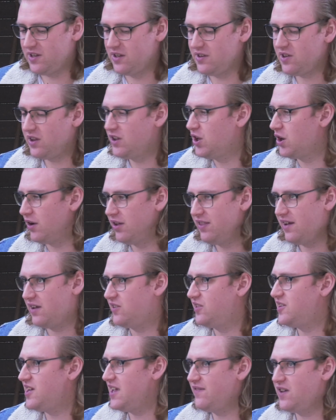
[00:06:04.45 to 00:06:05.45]
It's,
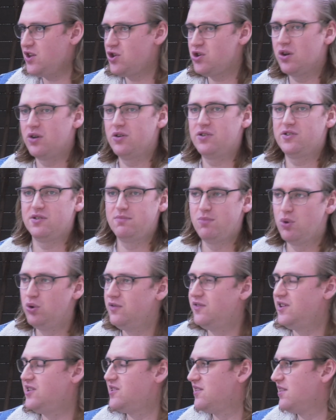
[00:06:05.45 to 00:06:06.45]
there's TV shows and
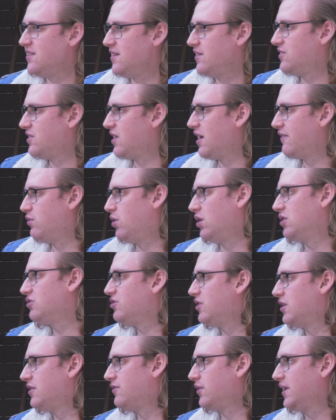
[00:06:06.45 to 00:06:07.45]
movies and things that I've
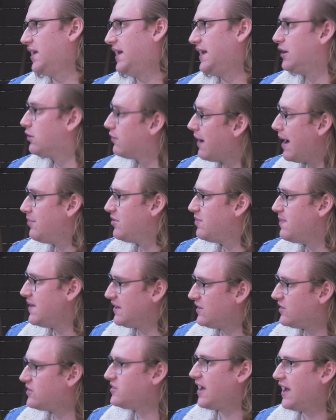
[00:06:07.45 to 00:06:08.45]
watched that have really grabbed me
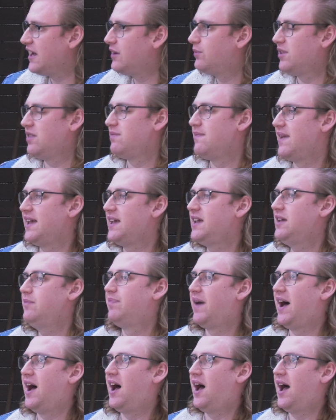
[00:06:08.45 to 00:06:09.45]
and stayed with me.
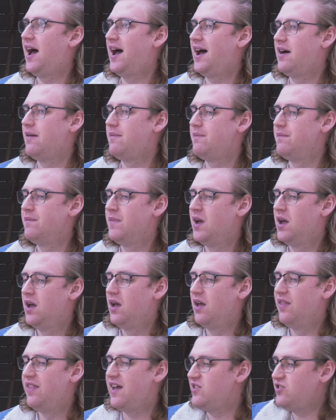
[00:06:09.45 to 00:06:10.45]
But
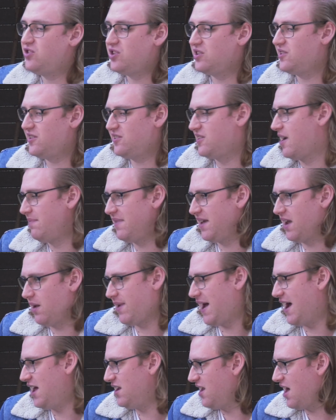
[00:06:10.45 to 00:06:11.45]
there's just something
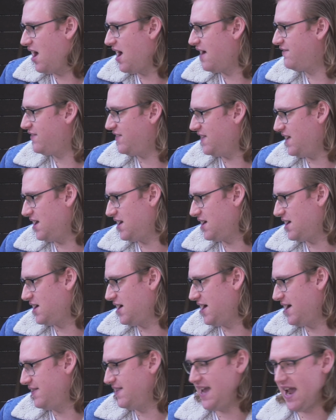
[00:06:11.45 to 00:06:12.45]
about live
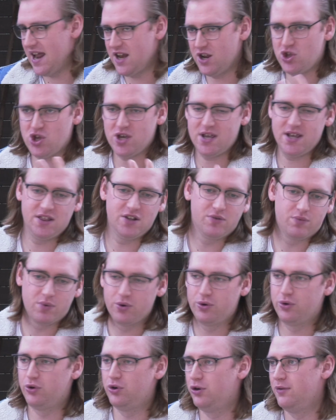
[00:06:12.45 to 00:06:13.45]
theatre and the energy in the
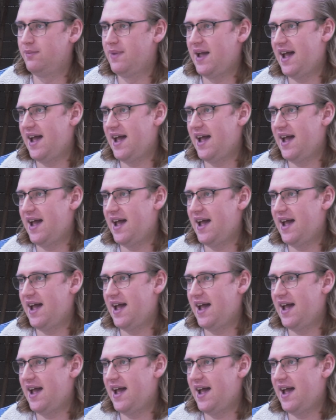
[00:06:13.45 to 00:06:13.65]
room.